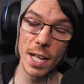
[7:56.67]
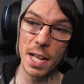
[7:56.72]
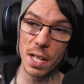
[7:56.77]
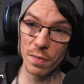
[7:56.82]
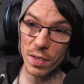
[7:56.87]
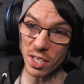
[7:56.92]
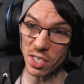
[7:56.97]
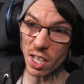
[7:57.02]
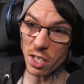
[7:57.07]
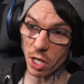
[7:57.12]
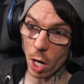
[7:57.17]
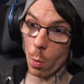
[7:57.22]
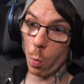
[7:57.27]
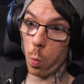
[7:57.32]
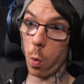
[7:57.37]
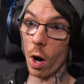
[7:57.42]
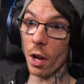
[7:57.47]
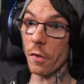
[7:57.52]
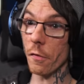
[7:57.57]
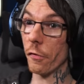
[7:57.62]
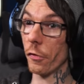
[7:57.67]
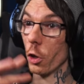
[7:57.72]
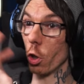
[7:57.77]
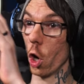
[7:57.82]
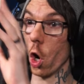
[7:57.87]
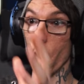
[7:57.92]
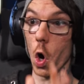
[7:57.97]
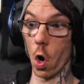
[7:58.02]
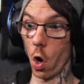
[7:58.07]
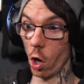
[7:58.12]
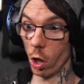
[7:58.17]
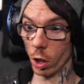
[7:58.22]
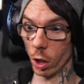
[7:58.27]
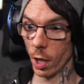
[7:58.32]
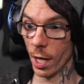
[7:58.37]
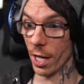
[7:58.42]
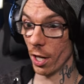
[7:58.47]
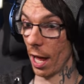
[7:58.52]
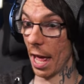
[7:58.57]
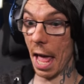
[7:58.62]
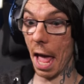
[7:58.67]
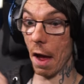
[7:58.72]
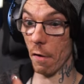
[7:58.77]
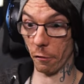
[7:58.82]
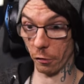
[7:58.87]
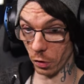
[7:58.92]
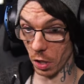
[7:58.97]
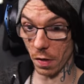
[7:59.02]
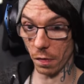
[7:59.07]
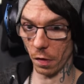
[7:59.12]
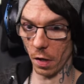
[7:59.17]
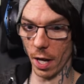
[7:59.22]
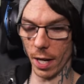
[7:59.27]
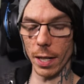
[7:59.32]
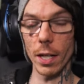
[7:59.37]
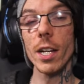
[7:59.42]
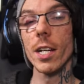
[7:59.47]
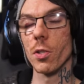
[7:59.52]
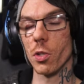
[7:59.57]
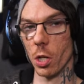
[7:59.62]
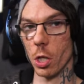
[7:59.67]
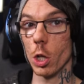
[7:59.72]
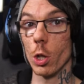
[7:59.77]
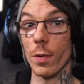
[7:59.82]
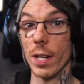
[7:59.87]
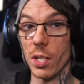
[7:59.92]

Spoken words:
This is a one-for-all everything to your